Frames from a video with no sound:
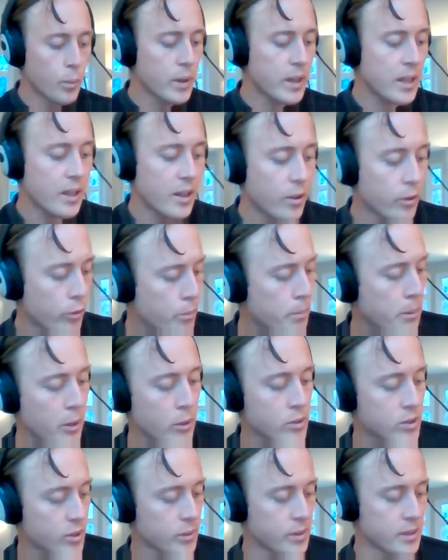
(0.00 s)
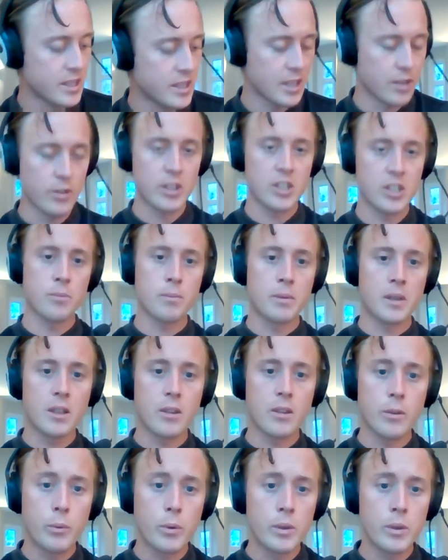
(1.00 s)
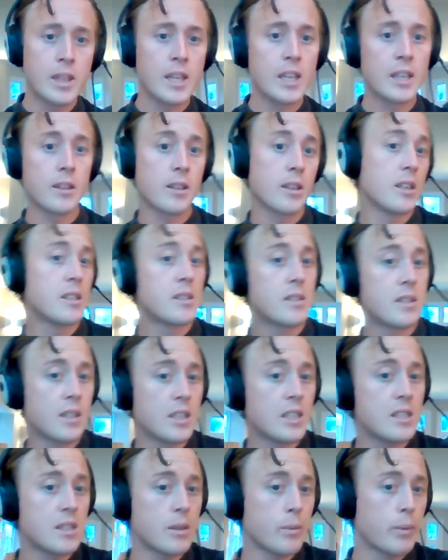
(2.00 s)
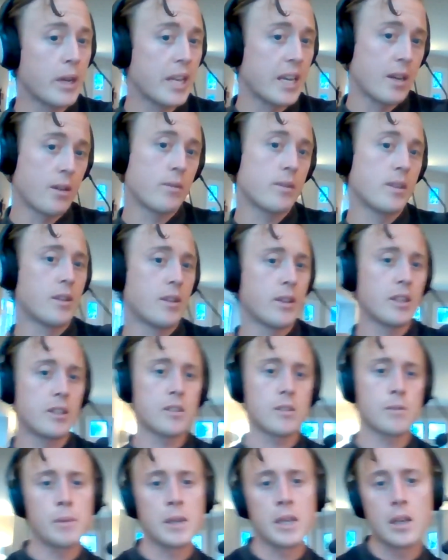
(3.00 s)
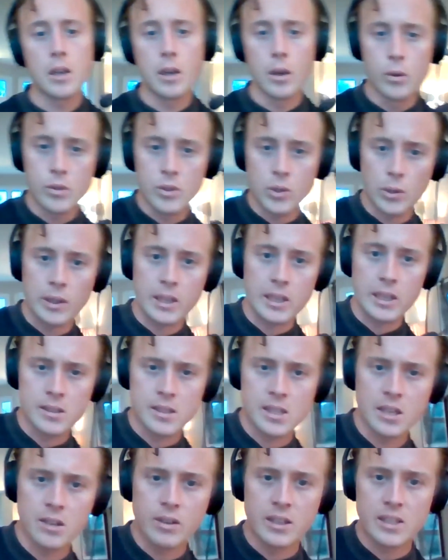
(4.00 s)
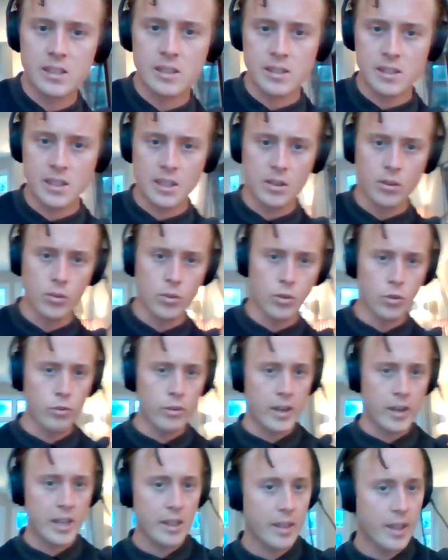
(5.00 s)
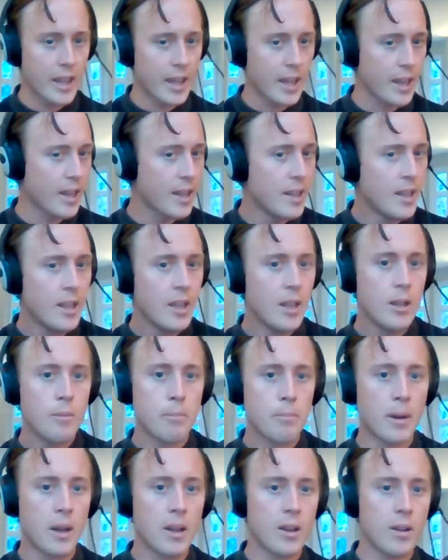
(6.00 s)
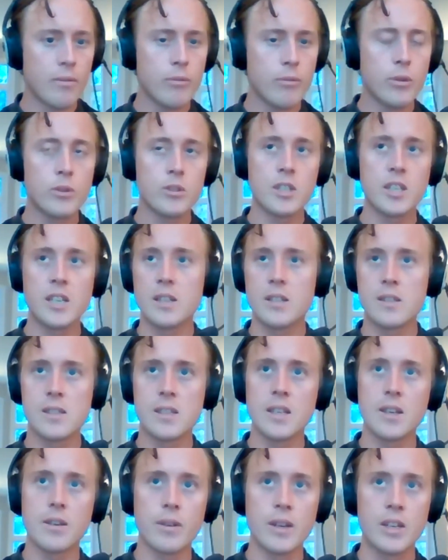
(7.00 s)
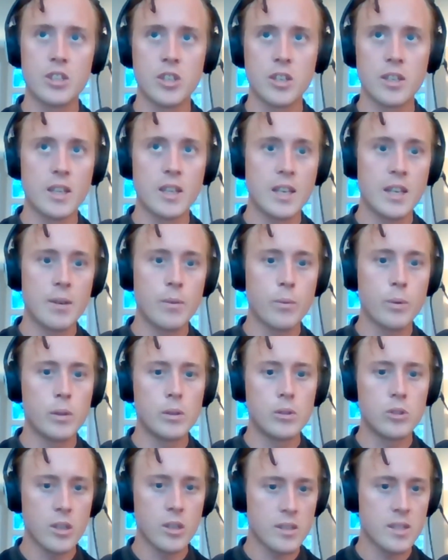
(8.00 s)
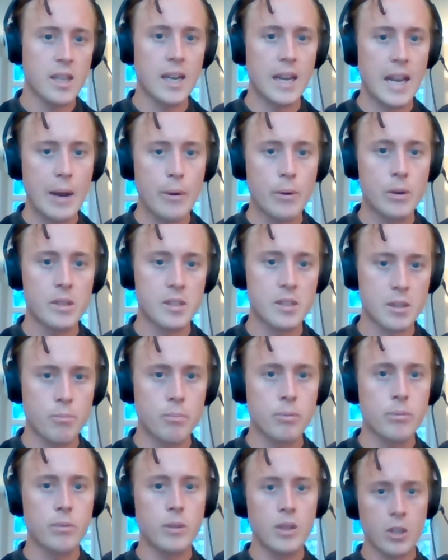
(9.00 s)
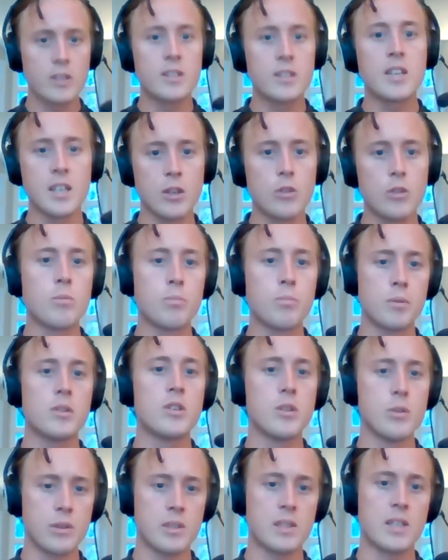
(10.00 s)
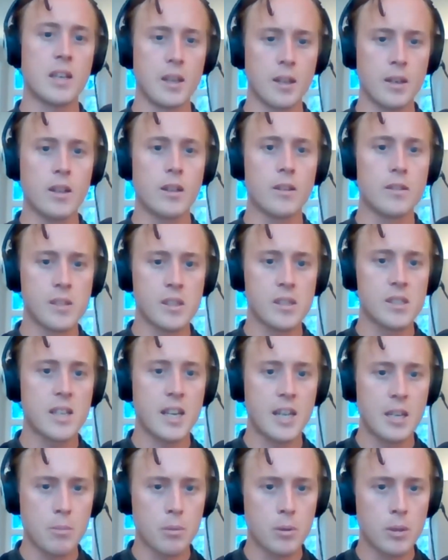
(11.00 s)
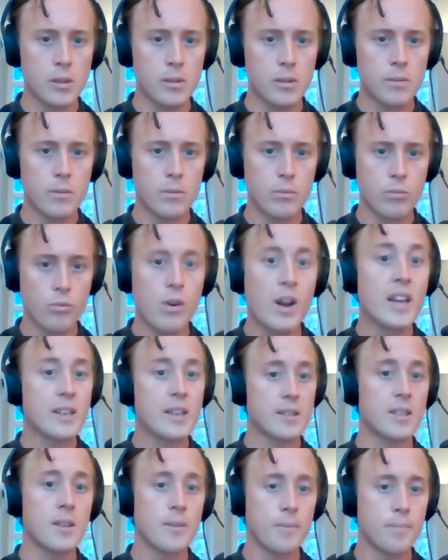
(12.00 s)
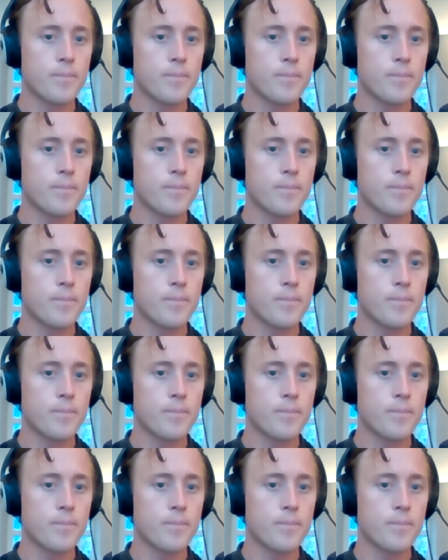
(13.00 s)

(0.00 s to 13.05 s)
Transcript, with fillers: we are opposed to incineration because we think that it's an easy way out. Now that doesn't mean close all the incinerators that are already there, but unfortunately, incineration, it will just allow us to continue to produce at an unsustainable rate.